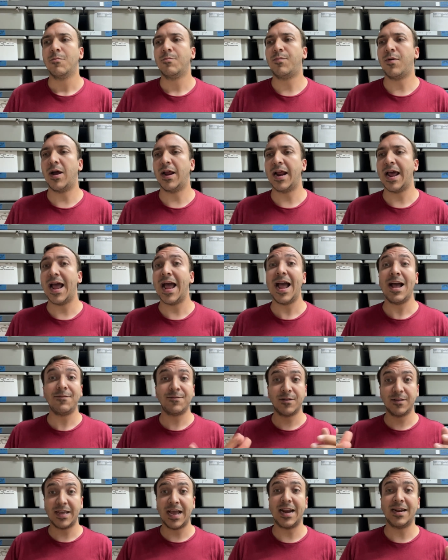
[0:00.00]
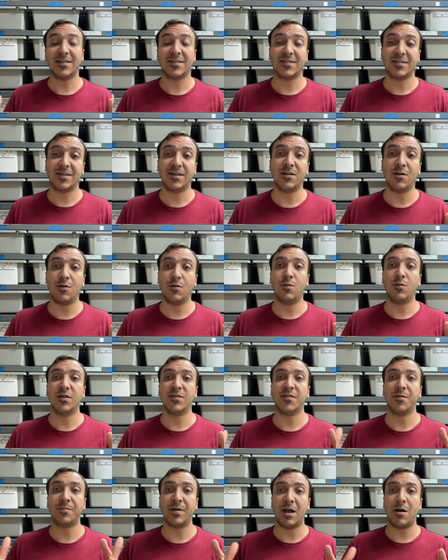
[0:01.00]
But after that, it still
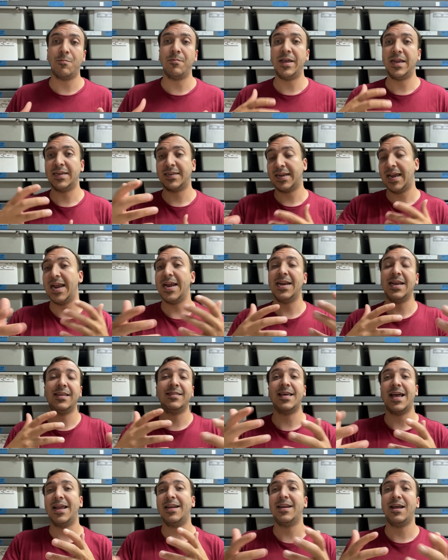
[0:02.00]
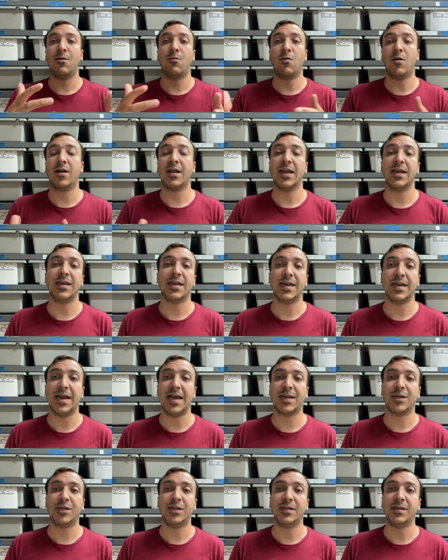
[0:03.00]
was about maintaining that networking
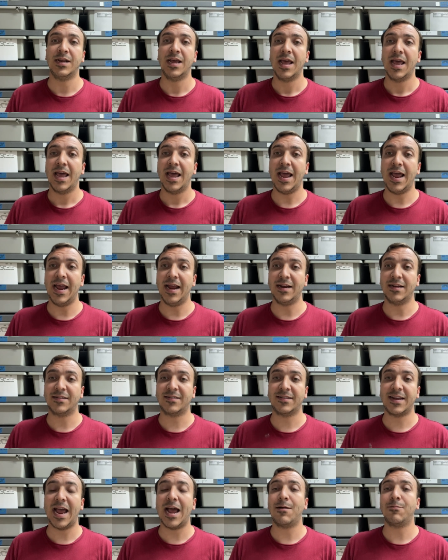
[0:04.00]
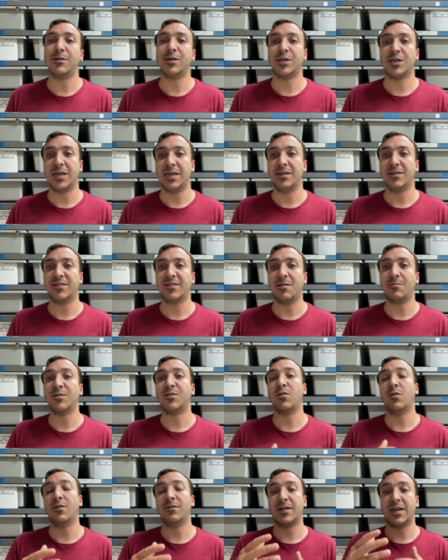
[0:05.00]
connection and establishing some
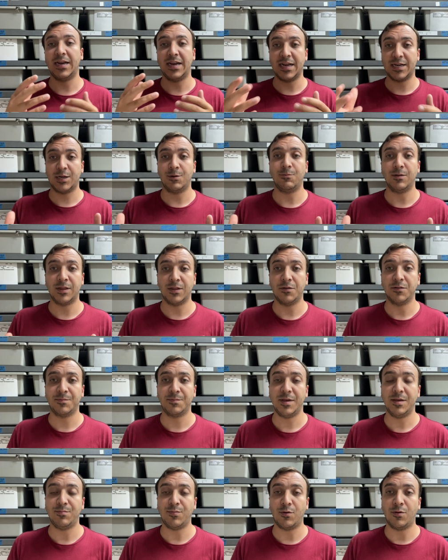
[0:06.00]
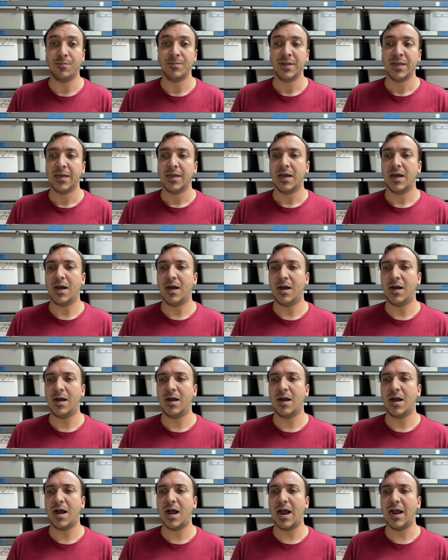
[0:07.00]
sort of connection with those people.
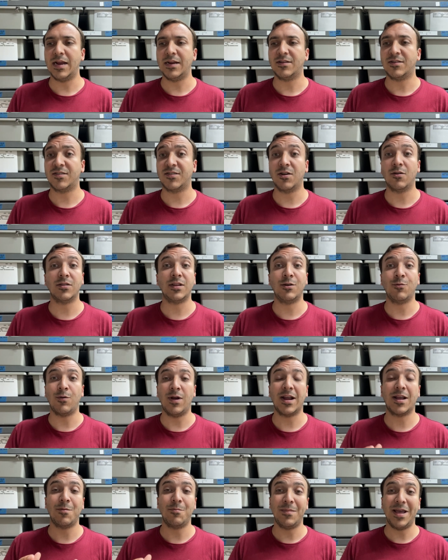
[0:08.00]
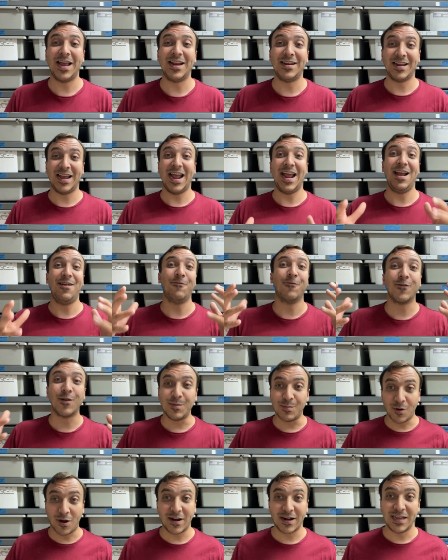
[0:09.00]
Uh, I certainly recommend
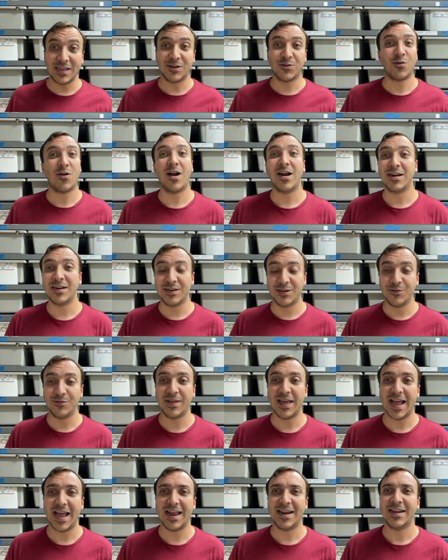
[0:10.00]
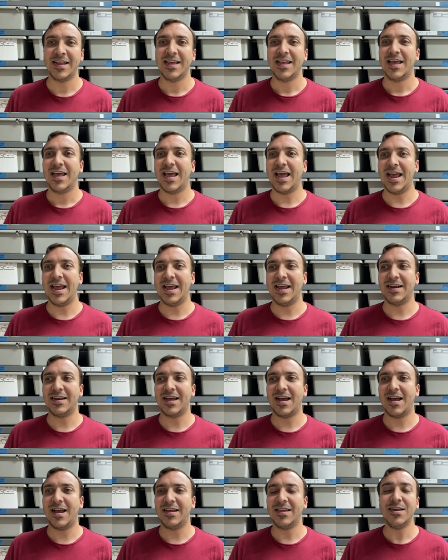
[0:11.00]
everybody try to do that. And
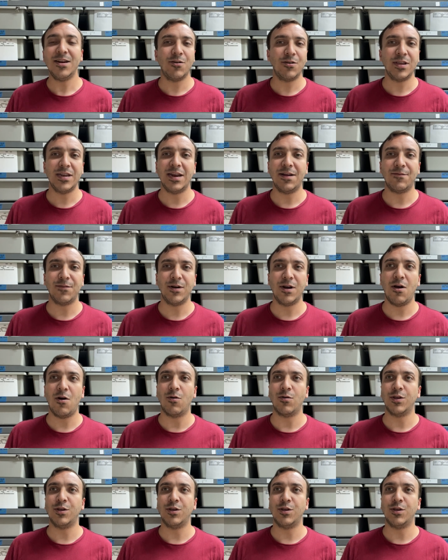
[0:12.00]
uh, you know, you never know.